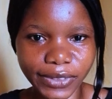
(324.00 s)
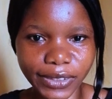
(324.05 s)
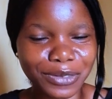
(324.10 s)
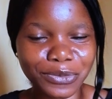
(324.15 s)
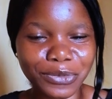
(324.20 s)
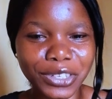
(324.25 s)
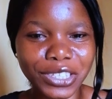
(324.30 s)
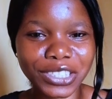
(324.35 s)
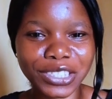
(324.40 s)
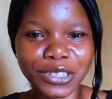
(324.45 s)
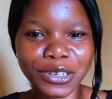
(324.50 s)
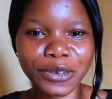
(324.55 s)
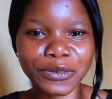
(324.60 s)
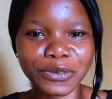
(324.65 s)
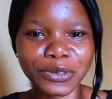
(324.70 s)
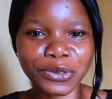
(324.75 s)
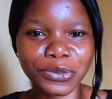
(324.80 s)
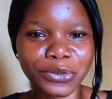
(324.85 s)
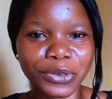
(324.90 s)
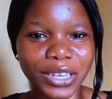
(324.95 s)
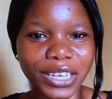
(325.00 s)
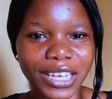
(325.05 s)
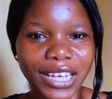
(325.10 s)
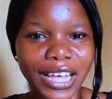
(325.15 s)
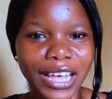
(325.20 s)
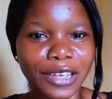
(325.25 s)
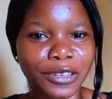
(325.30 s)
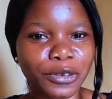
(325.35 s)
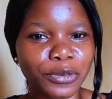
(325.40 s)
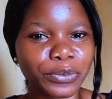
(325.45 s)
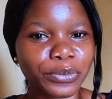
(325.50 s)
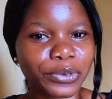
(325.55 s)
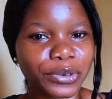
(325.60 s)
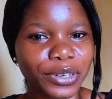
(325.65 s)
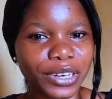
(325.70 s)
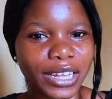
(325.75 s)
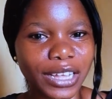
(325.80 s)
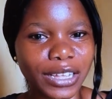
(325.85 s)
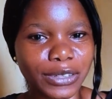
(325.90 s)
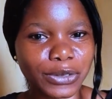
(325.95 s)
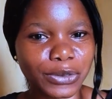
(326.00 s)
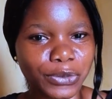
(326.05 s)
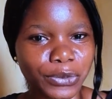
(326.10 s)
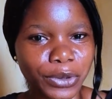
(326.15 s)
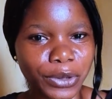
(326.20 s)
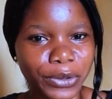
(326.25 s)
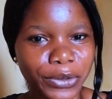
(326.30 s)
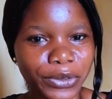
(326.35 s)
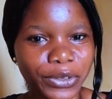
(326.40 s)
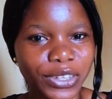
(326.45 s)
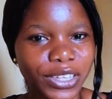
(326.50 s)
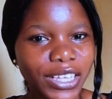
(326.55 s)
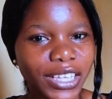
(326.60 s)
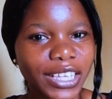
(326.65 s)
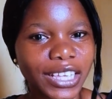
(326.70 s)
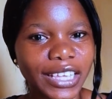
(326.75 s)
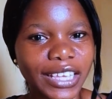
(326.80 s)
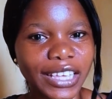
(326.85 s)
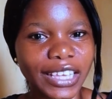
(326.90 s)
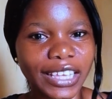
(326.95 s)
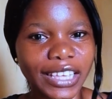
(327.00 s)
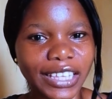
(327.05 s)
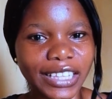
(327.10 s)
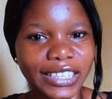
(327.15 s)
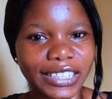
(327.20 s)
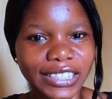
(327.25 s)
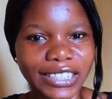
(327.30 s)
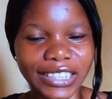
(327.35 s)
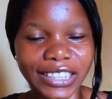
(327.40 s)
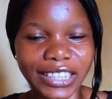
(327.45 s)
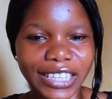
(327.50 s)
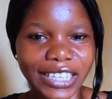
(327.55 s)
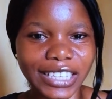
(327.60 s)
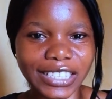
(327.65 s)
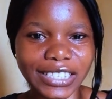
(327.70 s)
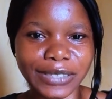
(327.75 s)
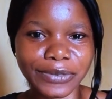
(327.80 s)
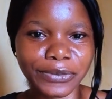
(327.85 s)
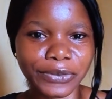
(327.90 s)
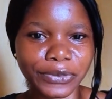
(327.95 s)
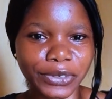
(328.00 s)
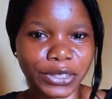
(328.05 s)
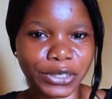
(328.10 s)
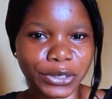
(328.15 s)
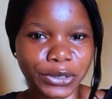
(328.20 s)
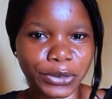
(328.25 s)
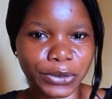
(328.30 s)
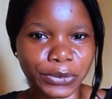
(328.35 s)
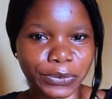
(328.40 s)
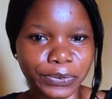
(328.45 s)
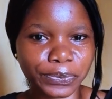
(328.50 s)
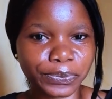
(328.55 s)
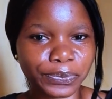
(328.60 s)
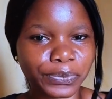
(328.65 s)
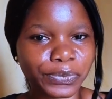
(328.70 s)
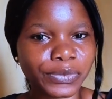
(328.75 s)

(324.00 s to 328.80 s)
Which day of the week can you pronounce well in this video?